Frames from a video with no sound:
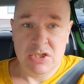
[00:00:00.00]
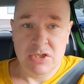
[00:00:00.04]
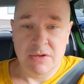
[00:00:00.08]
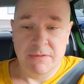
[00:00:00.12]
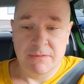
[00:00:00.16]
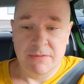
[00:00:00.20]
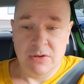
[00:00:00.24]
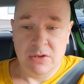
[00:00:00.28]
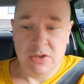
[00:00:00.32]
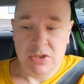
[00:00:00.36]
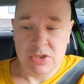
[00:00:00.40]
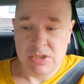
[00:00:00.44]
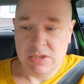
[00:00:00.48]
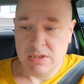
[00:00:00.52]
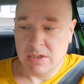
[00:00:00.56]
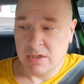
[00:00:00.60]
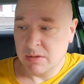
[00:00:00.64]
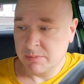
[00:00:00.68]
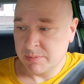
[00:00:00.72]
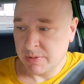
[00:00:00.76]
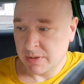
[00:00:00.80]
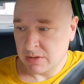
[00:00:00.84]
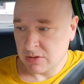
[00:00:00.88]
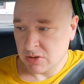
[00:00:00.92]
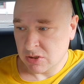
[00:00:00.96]
the first
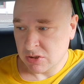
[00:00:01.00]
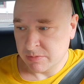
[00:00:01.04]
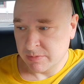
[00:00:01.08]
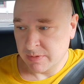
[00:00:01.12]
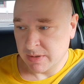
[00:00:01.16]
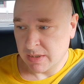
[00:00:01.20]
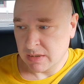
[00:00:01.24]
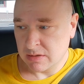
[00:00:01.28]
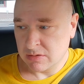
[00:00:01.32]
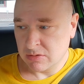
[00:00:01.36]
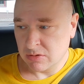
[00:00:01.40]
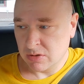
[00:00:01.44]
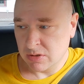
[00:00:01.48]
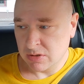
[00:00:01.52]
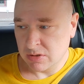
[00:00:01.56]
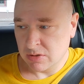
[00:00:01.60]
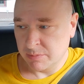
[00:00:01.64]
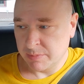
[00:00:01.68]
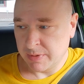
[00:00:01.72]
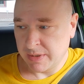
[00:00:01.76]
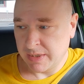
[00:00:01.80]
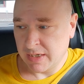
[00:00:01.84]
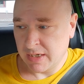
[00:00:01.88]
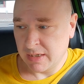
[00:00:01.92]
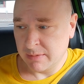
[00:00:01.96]
time, because we are going to
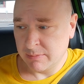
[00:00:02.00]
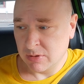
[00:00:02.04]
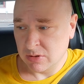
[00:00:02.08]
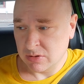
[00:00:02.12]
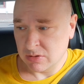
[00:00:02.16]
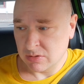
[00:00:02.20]
be able to